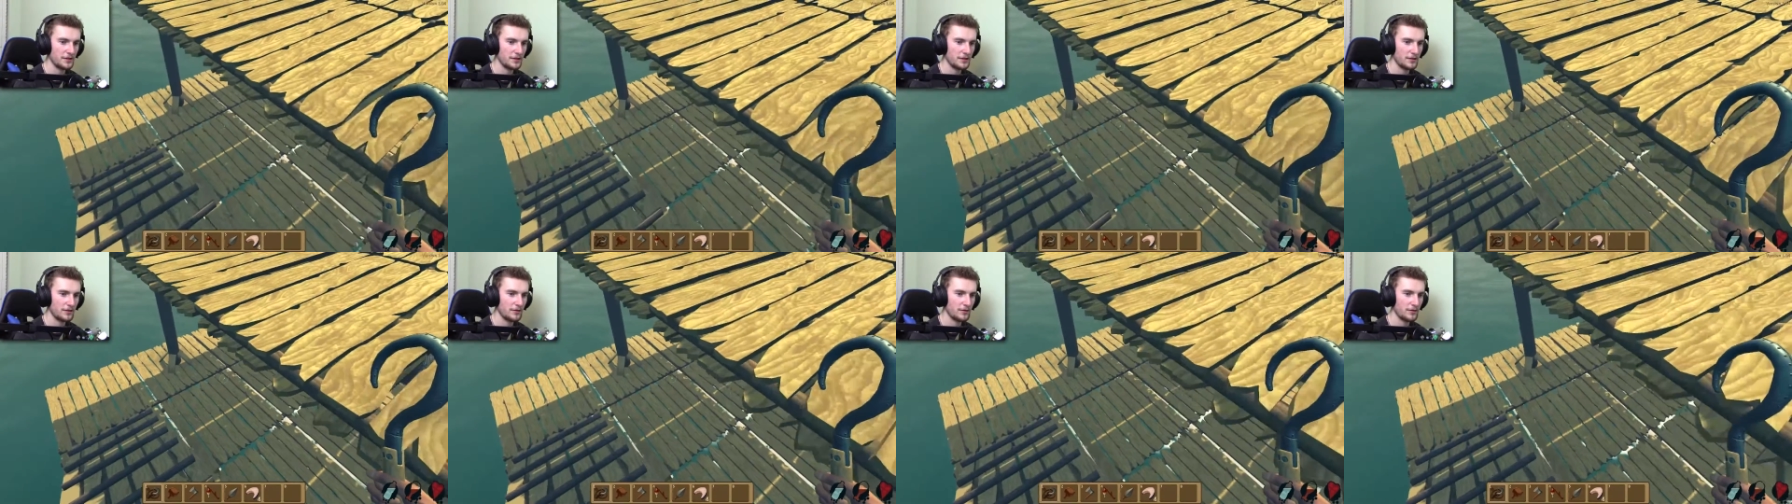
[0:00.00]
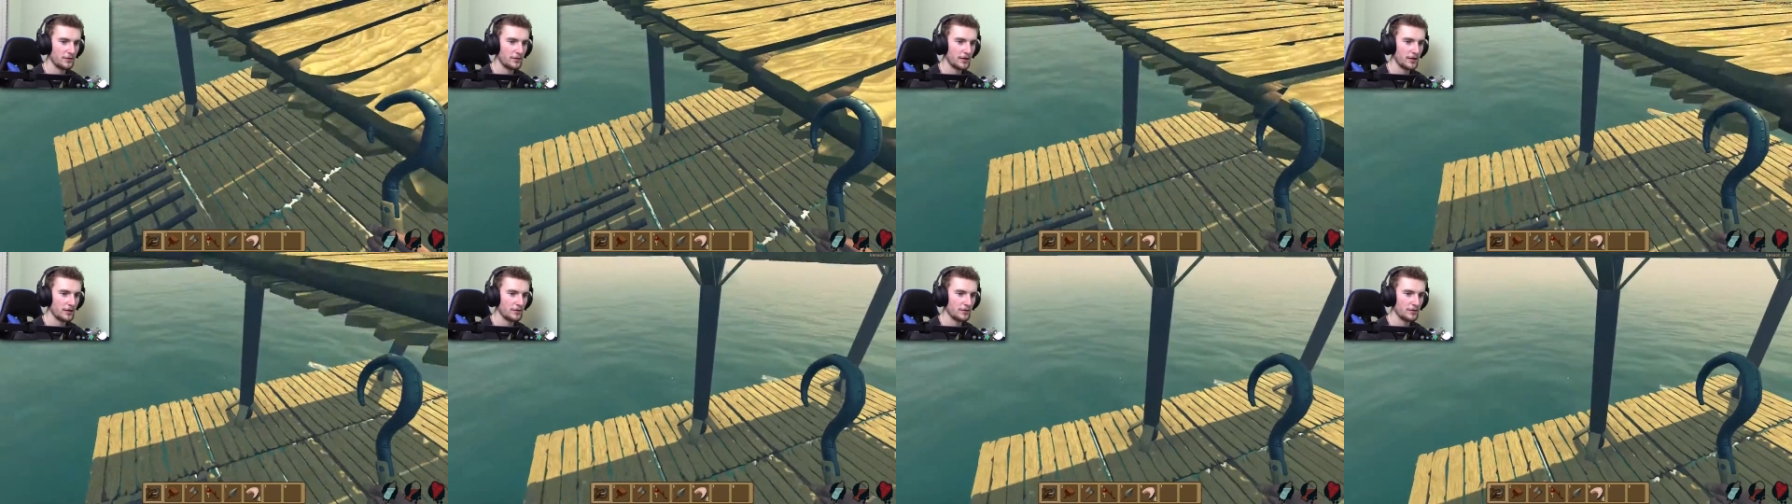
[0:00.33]
I don't
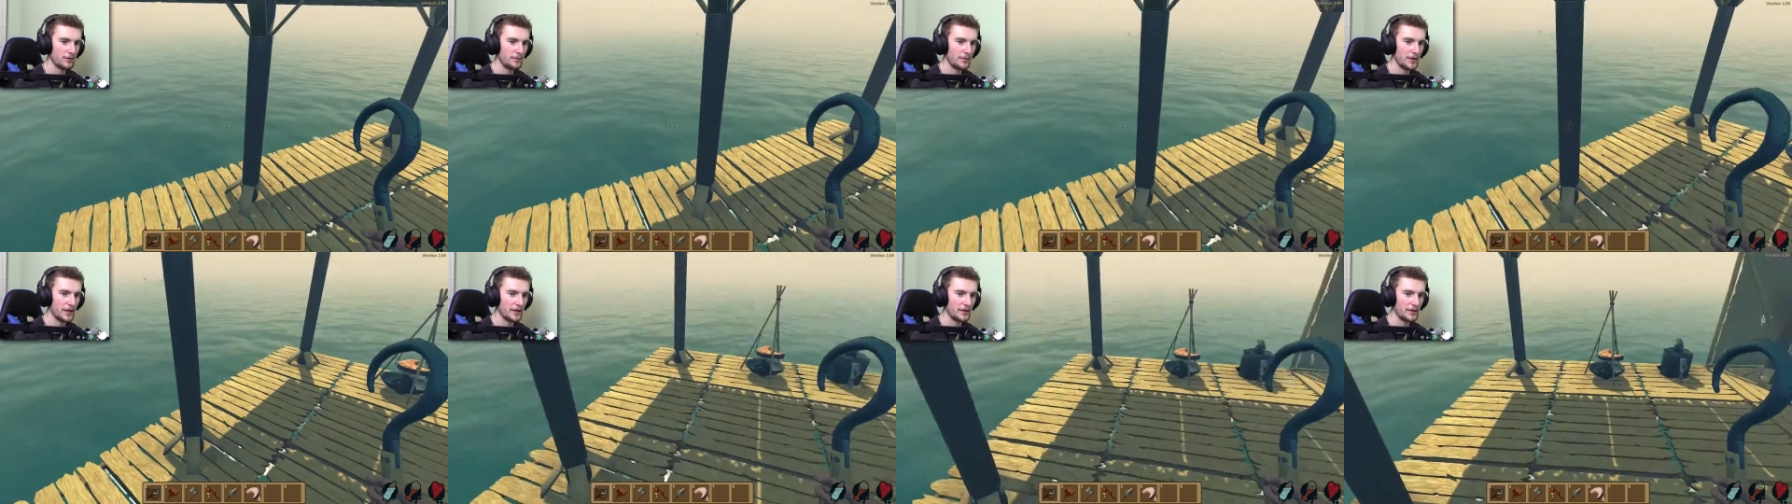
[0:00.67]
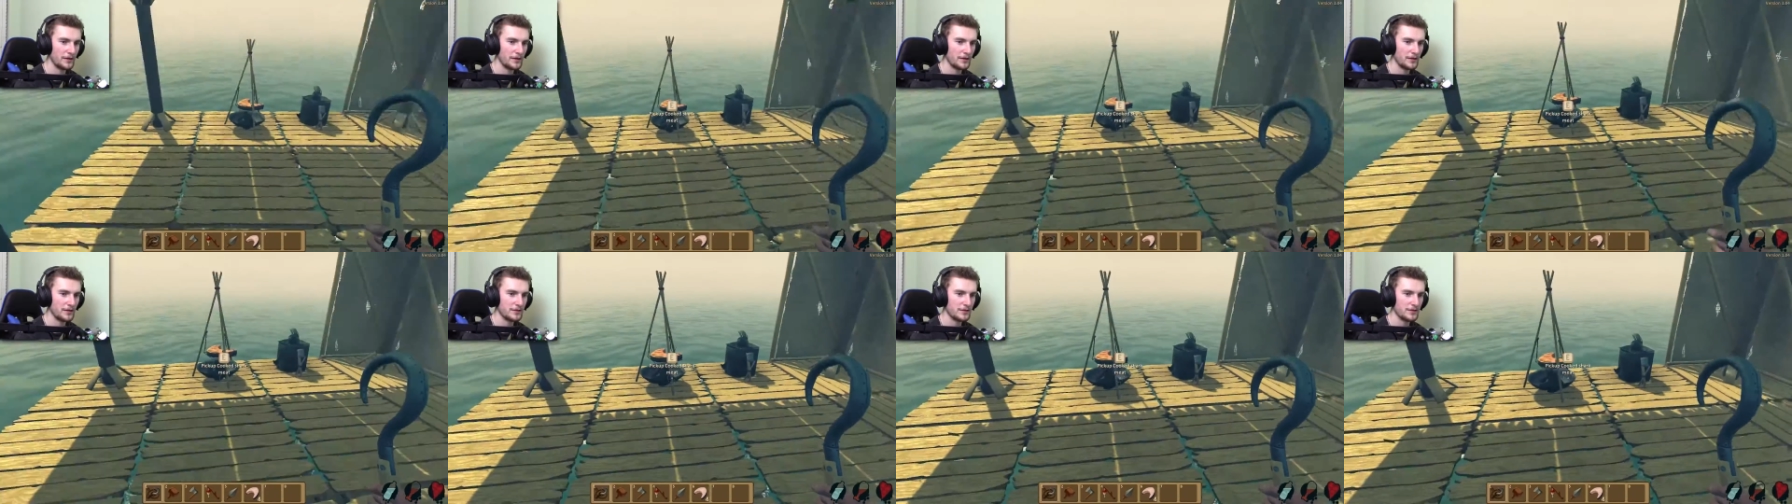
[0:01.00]
know how to repair
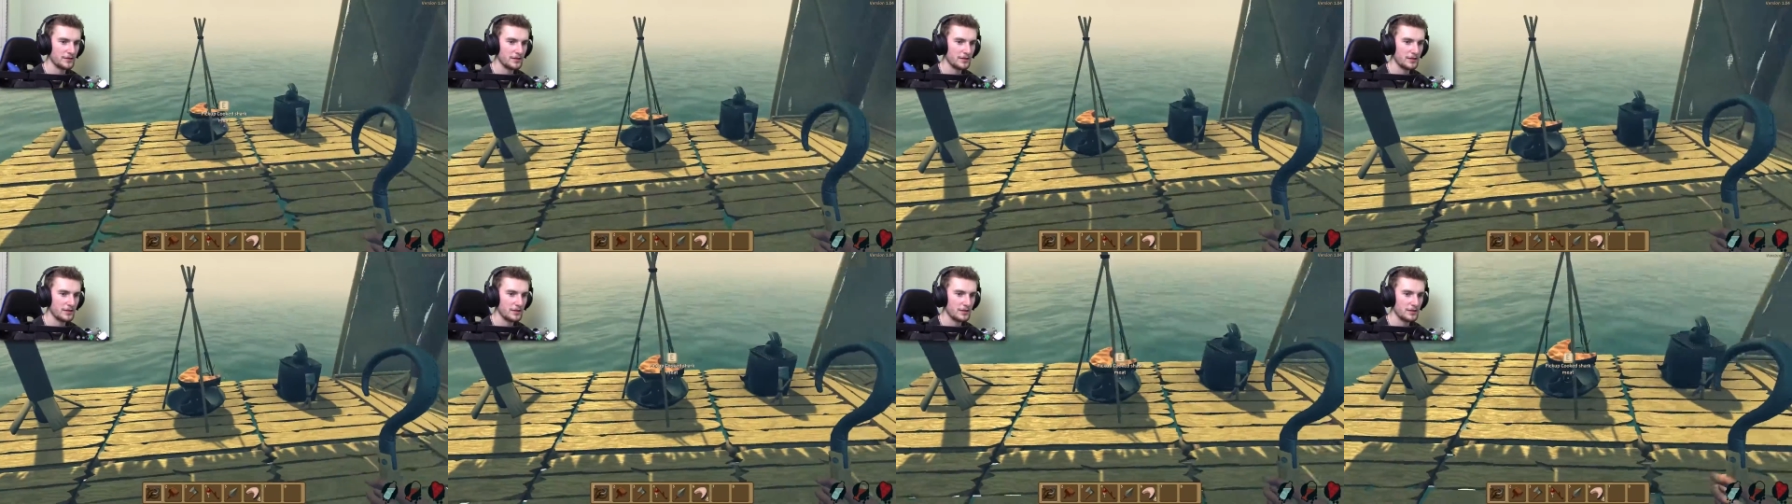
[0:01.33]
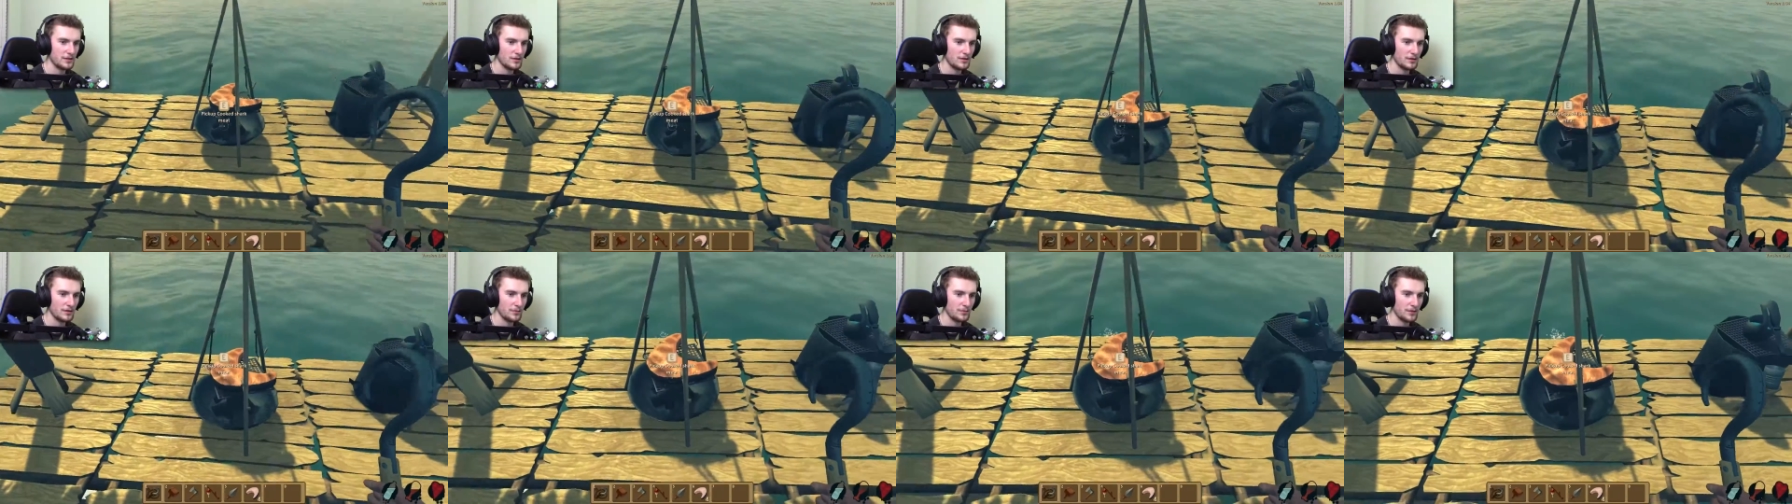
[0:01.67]
things. That's
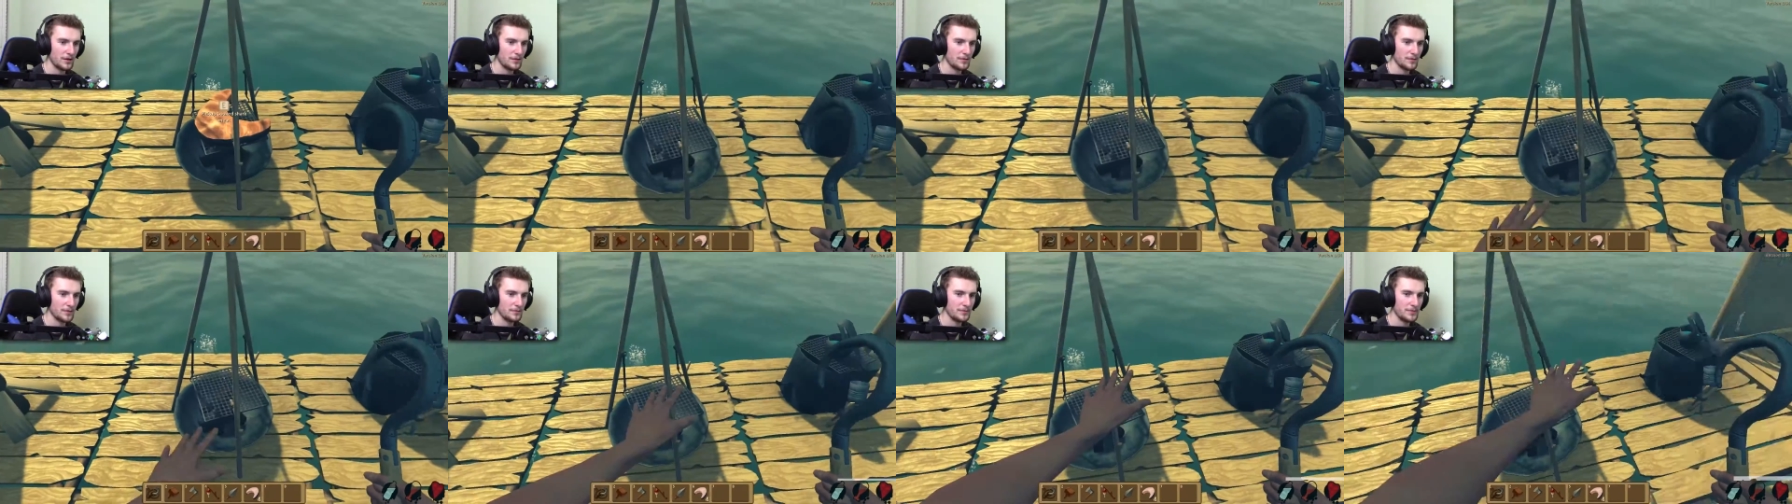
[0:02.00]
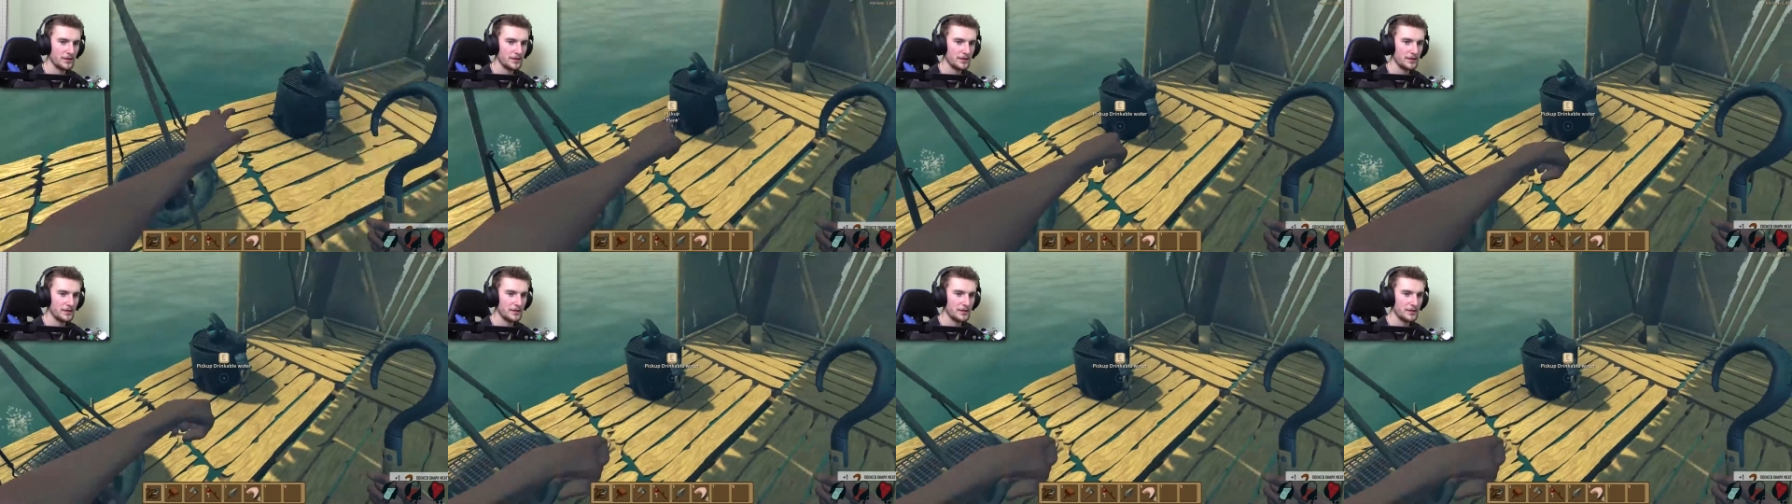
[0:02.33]
the only problem.